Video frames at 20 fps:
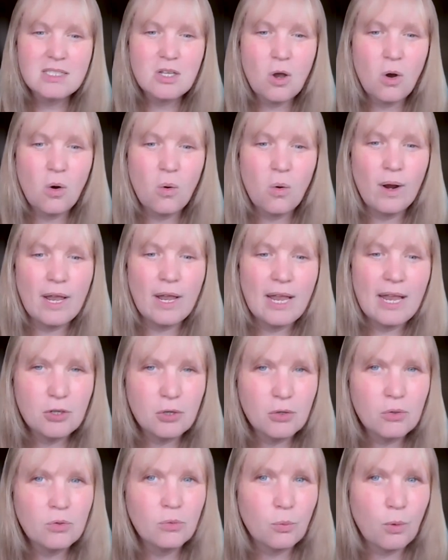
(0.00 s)
So
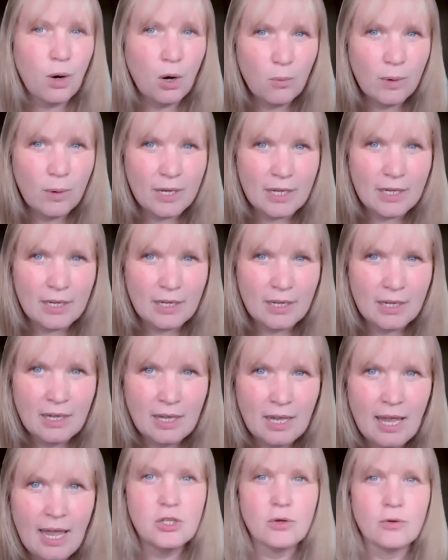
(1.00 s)
if you're growing
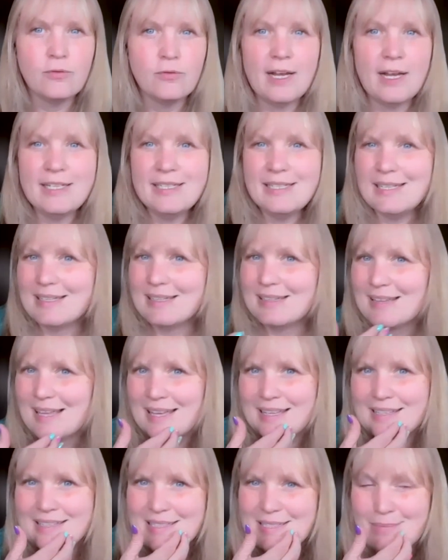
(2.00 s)
and you're finding
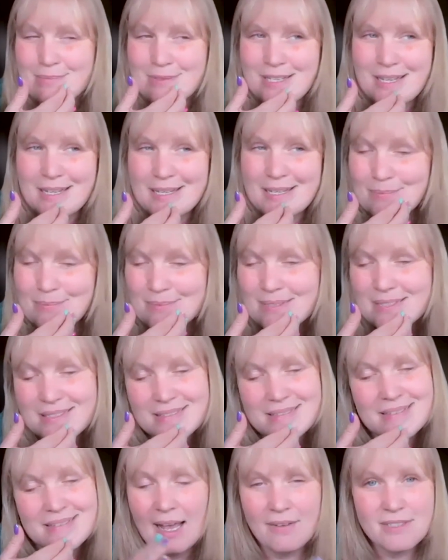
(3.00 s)
that
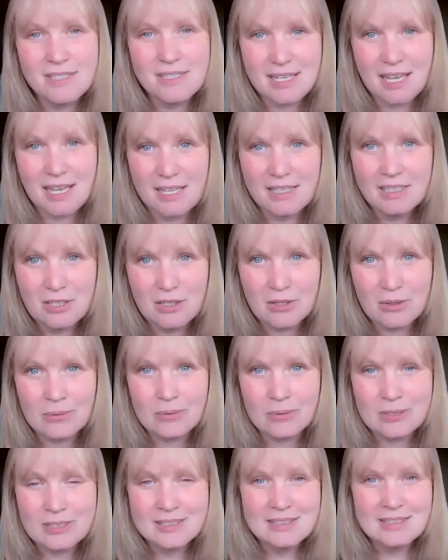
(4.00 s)
sometimes, I have to tell
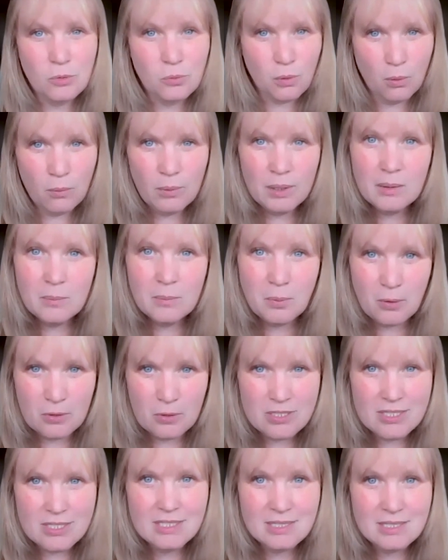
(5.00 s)
you, as a growing
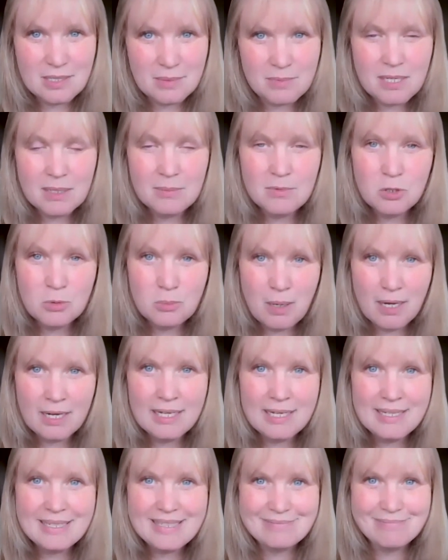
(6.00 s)
person, sometimes you
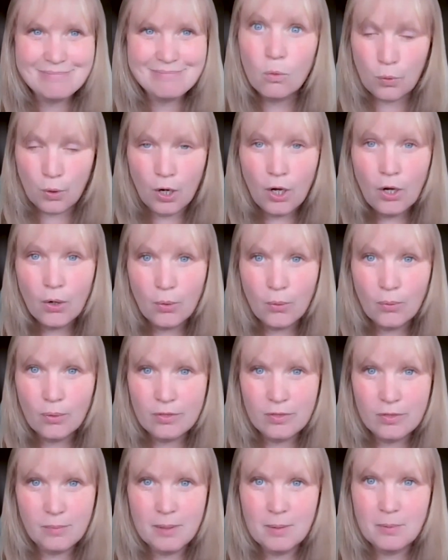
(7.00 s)
might
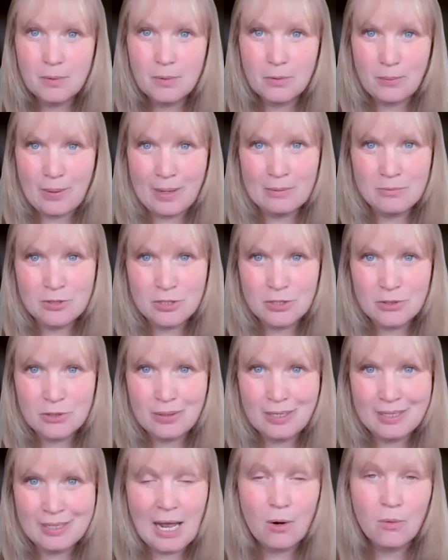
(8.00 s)
outgrow the people around
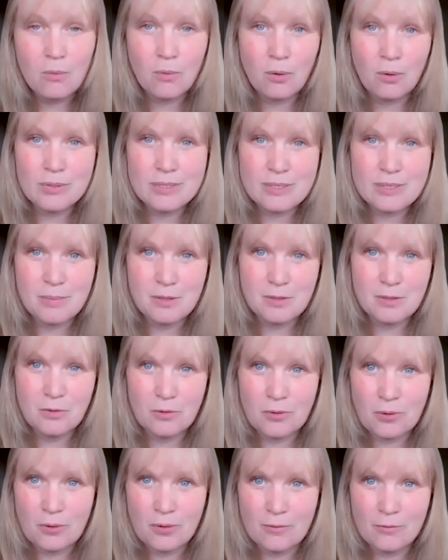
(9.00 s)
you and outgrow some of
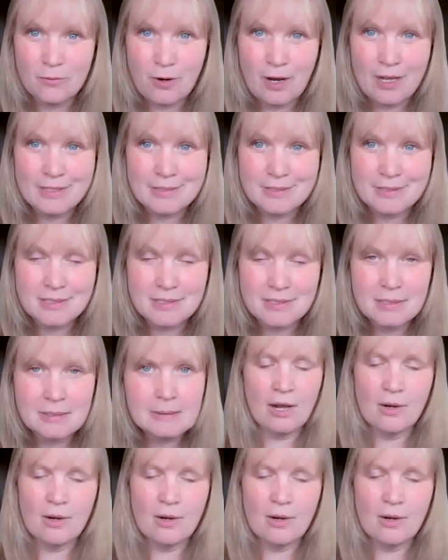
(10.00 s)
your current friends.